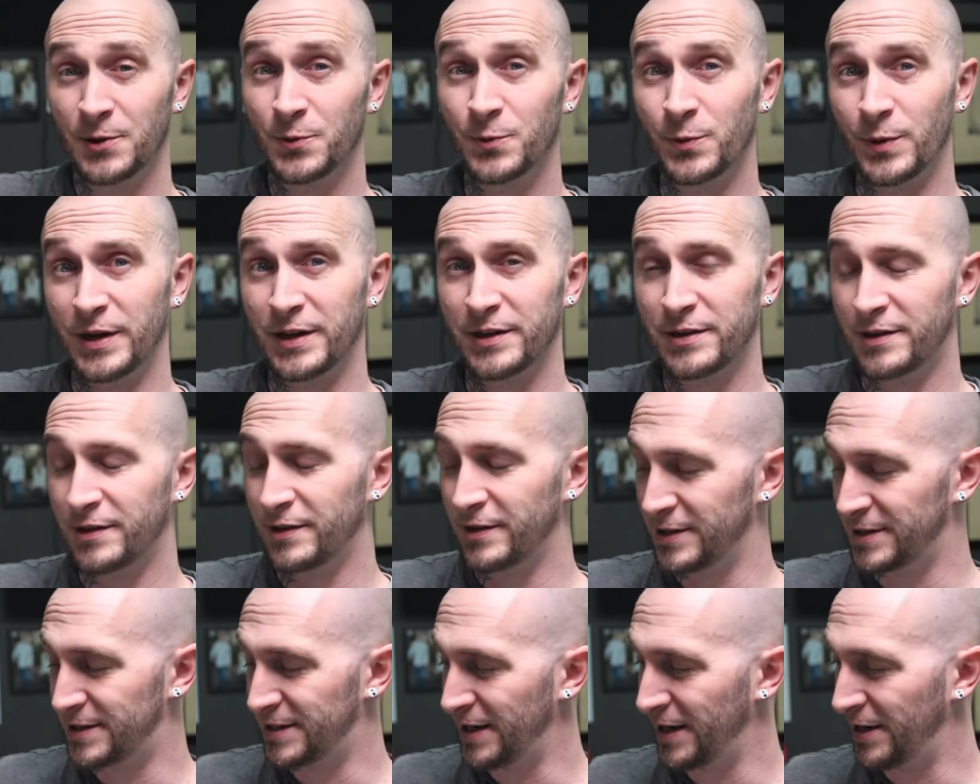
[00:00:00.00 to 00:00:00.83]
with
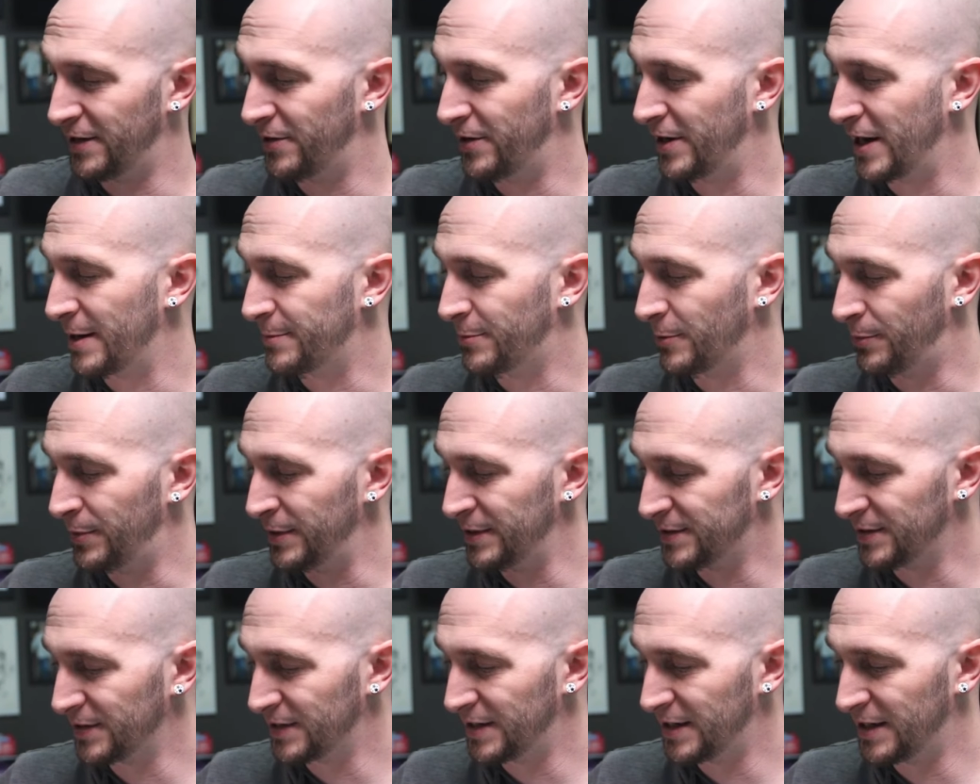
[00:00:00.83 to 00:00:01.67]
the standard Apple
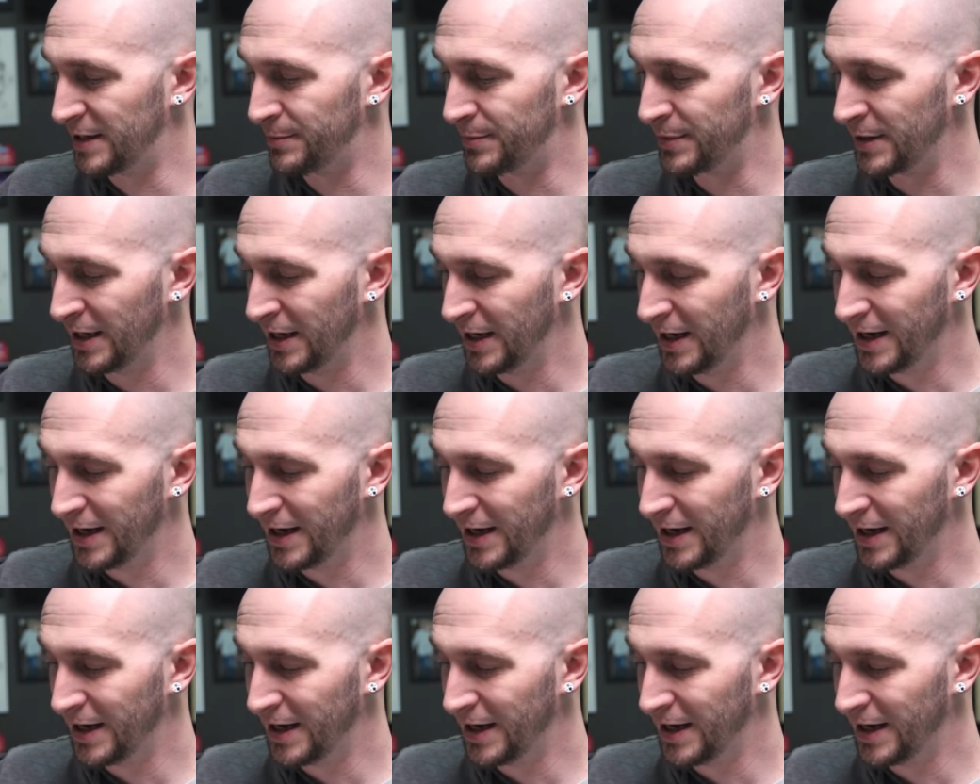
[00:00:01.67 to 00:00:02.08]
Pencil tip,